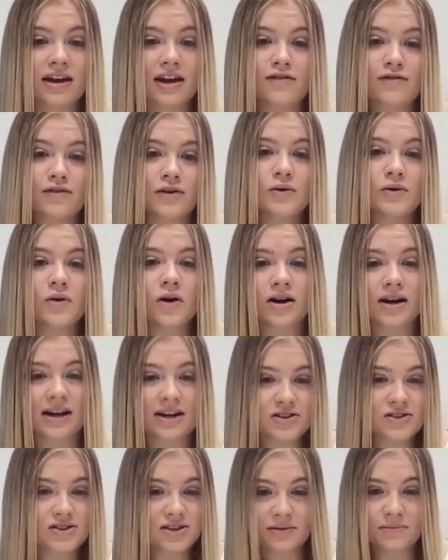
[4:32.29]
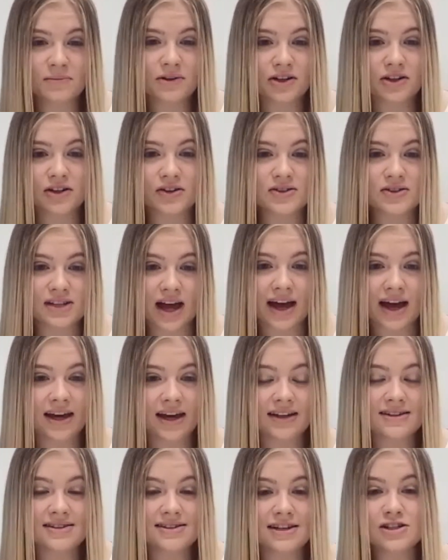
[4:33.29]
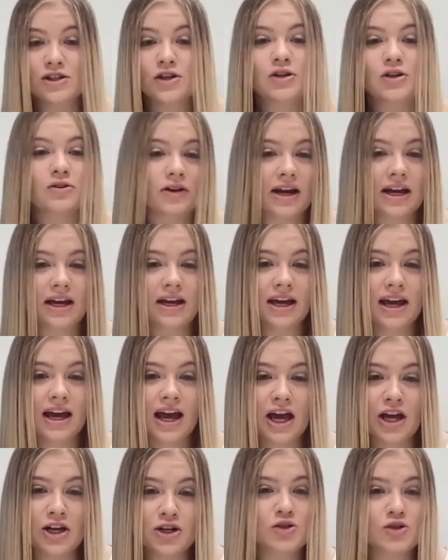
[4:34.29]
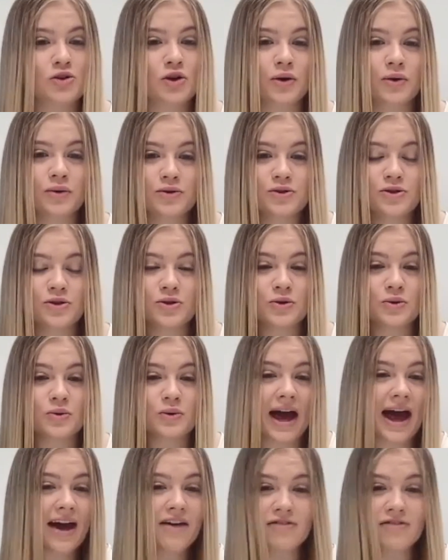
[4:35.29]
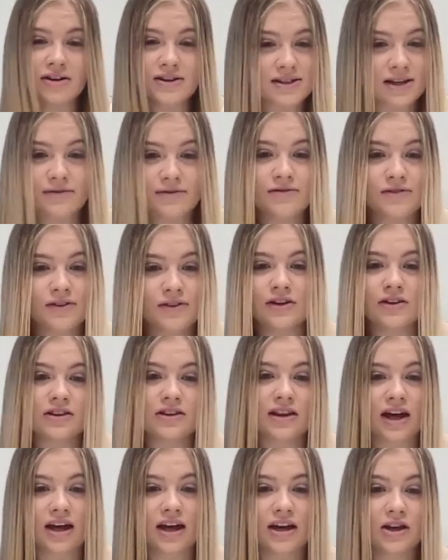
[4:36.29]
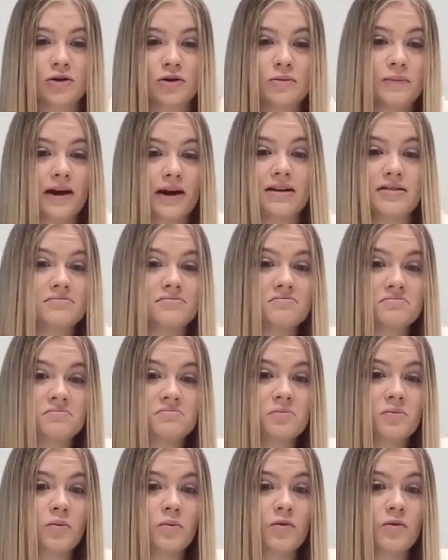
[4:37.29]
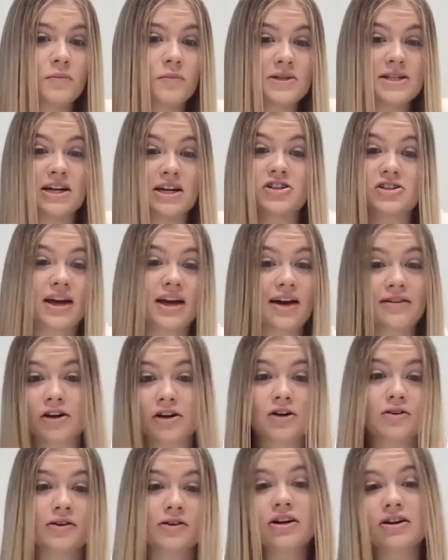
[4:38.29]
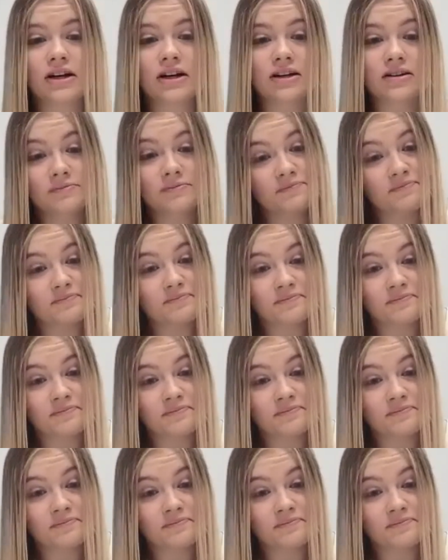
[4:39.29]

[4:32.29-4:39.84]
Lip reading: If you are interested in political science, it's a great intro to every subfield that you might potentially have a career in.